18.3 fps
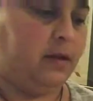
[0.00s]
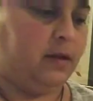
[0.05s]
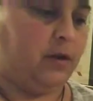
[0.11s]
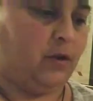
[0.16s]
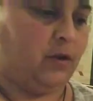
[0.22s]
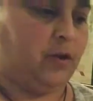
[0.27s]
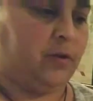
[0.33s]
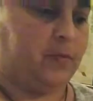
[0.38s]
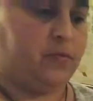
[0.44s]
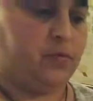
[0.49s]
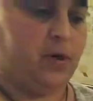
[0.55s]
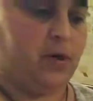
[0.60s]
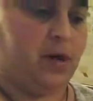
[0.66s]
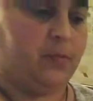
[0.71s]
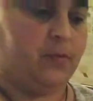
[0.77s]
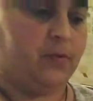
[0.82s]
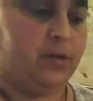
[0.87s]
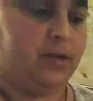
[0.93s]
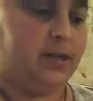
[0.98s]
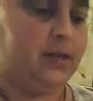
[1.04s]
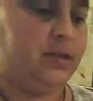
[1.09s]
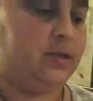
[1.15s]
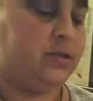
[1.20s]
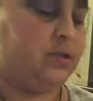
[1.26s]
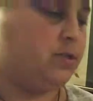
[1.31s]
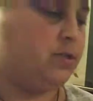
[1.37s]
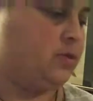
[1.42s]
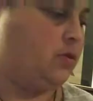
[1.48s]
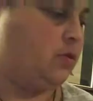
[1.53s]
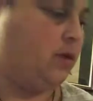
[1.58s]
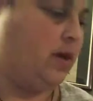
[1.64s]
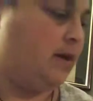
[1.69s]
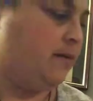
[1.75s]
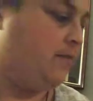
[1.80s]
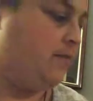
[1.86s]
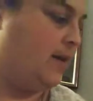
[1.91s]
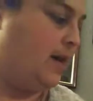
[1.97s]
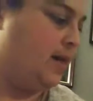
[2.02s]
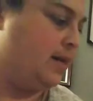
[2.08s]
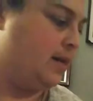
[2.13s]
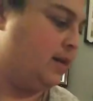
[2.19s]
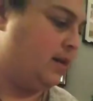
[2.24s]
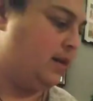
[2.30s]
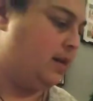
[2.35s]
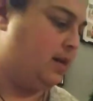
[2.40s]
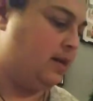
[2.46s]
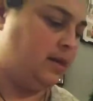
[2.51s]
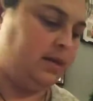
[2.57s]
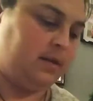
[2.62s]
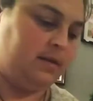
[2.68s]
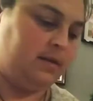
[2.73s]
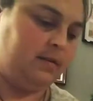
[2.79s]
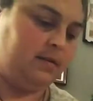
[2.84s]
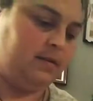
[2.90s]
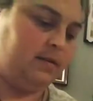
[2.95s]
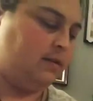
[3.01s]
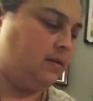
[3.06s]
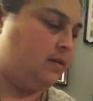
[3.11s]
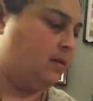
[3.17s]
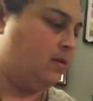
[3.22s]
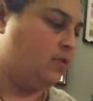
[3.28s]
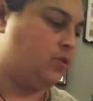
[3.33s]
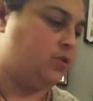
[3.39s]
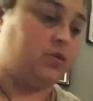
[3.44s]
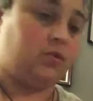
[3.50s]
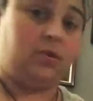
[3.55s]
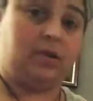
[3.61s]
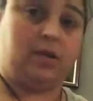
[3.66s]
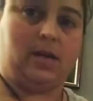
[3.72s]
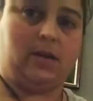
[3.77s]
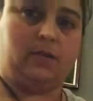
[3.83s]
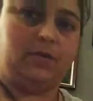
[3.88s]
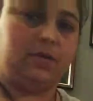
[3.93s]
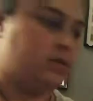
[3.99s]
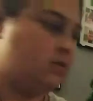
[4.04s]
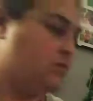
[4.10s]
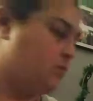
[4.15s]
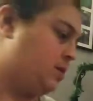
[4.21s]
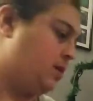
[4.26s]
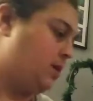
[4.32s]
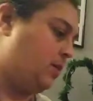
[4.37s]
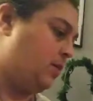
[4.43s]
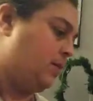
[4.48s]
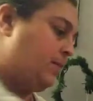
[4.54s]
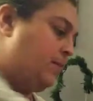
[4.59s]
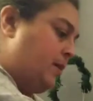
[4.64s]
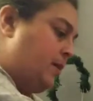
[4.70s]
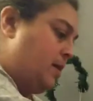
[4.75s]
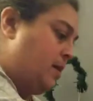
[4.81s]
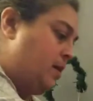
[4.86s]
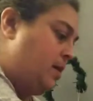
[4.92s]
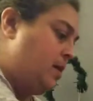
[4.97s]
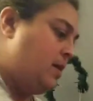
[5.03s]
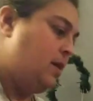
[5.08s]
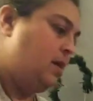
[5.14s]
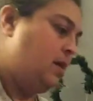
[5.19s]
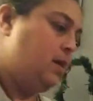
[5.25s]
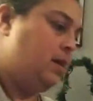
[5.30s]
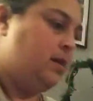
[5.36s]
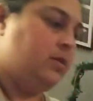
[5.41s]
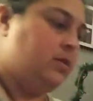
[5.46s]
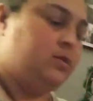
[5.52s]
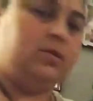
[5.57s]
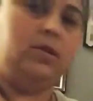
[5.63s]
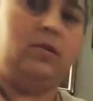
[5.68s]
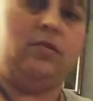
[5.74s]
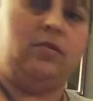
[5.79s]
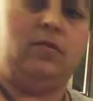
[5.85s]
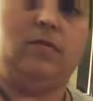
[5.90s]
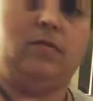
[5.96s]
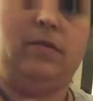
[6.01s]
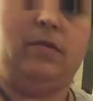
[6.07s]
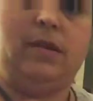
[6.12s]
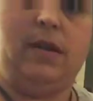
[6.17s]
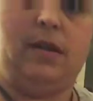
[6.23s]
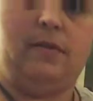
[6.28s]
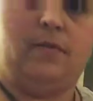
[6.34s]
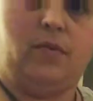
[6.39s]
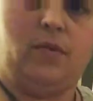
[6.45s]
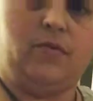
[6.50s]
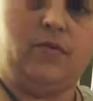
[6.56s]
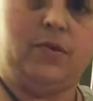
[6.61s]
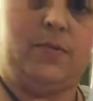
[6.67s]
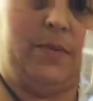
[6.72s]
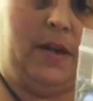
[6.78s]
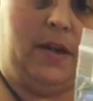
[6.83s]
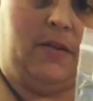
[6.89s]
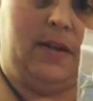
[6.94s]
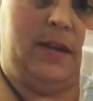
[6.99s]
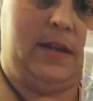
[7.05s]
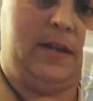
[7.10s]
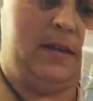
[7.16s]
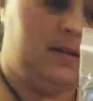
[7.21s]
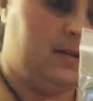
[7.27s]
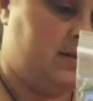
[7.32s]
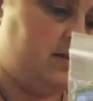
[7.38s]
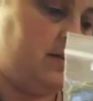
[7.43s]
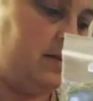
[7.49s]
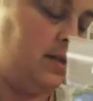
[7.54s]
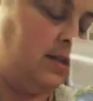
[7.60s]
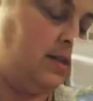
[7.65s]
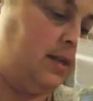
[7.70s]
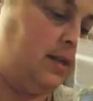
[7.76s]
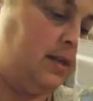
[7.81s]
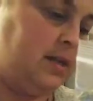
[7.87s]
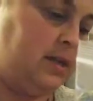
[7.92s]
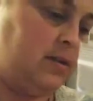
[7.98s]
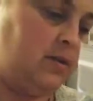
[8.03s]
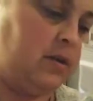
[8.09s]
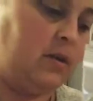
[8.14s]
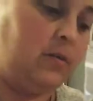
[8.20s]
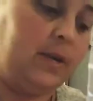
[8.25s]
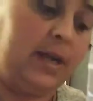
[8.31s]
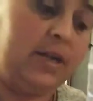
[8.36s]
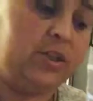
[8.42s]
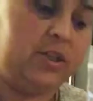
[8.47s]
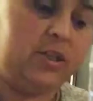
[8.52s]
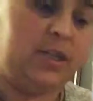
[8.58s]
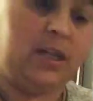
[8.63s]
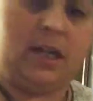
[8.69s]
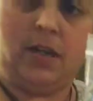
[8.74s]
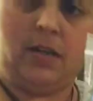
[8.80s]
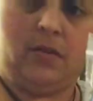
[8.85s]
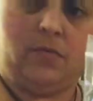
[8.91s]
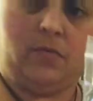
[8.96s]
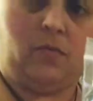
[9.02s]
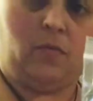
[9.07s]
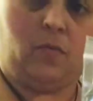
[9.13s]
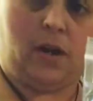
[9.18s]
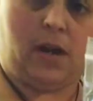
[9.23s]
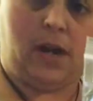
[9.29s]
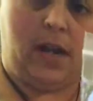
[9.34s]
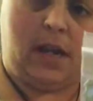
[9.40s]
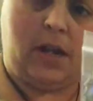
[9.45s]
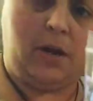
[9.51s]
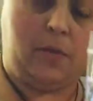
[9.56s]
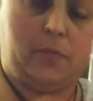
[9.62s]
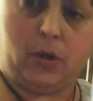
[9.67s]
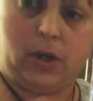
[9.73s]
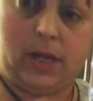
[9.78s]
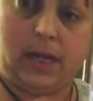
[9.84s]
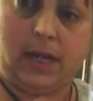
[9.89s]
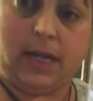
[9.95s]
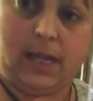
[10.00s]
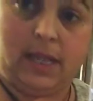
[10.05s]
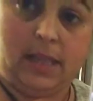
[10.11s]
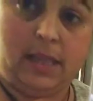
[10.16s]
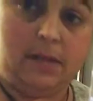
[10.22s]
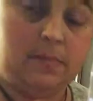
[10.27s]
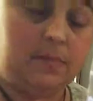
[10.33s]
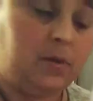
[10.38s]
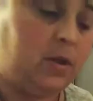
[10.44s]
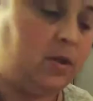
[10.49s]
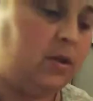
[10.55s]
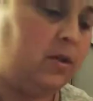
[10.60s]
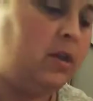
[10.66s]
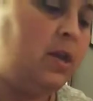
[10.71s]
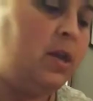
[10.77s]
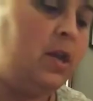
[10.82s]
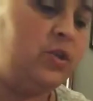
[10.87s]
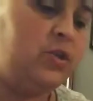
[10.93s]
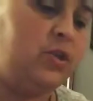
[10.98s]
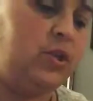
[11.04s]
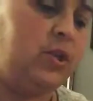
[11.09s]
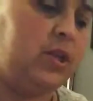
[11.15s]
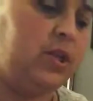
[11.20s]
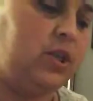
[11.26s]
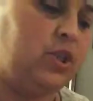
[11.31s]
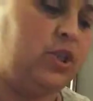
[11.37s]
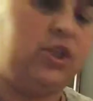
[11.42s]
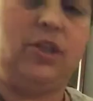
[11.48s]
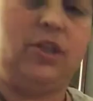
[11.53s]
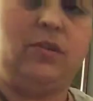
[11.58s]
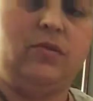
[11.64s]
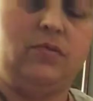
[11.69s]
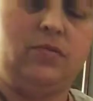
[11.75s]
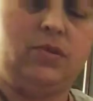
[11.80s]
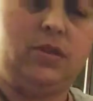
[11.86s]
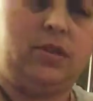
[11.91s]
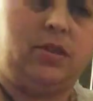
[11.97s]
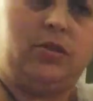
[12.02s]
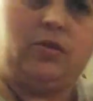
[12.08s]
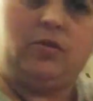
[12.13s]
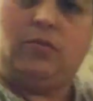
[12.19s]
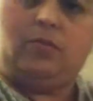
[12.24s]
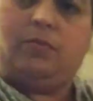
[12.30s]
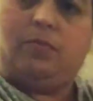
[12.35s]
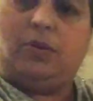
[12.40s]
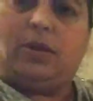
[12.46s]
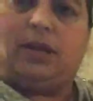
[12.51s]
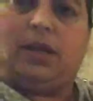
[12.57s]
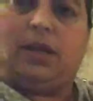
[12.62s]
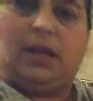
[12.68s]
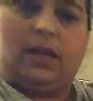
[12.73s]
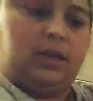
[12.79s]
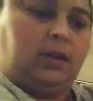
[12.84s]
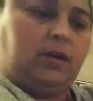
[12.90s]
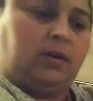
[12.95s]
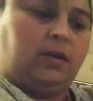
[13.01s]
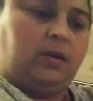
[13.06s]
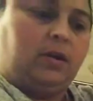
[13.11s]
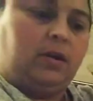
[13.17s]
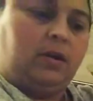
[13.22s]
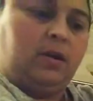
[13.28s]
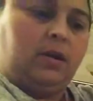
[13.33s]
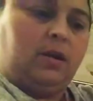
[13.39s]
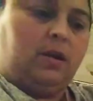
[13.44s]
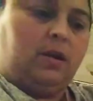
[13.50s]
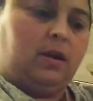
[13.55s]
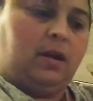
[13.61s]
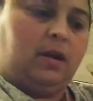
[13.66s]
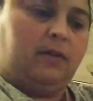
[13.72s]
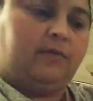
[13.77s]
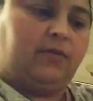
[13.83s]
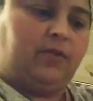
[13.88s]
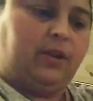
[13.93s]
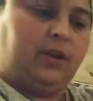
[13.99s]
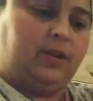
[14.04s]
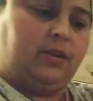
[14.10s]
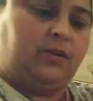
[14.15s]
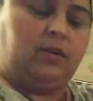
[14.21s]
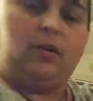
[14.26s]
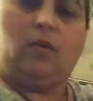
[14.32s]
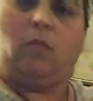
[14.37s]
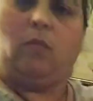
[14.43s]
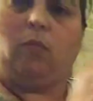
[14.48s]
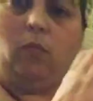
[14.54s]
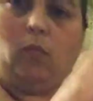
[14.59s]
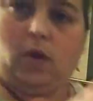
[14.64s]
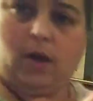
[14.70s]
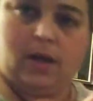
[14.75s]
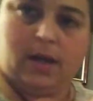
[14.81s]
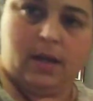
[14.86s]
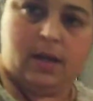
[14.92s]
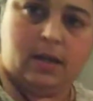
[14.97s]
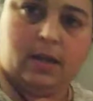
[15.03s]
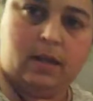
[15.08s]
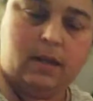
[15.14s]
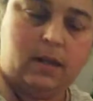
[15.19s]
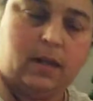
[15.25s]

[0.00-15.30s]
your herb properties. So I've added in, I'll show you how it goes here. So you have rosemary, and then here it will actually tell you why you're putting it in the ball. So you can choose to put it in there for either one